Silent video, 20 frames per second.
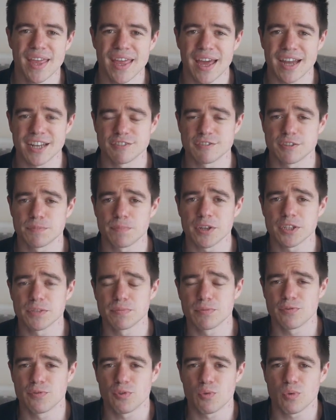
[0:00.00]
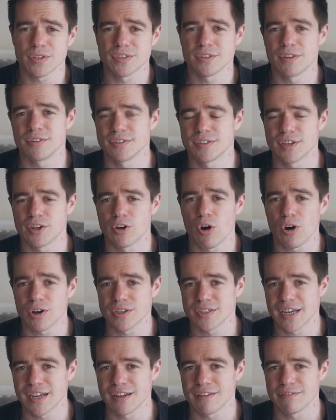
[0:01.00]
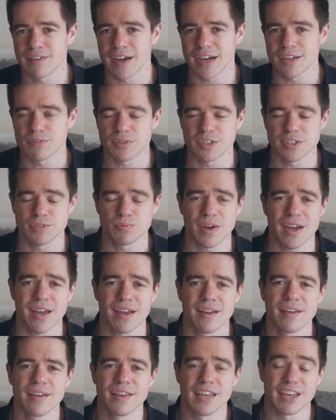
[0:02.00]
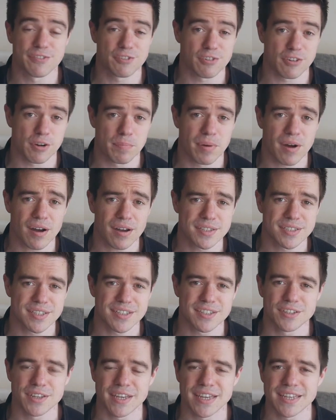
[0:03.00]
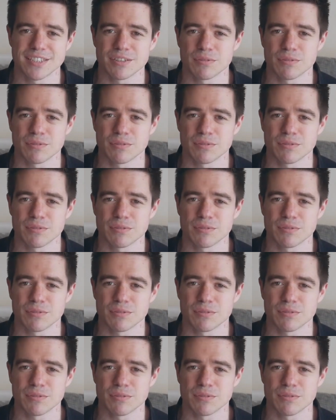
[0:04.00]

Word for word: And it's responsible for what's known as the cocktail effect, which is where if you're at a party and you hear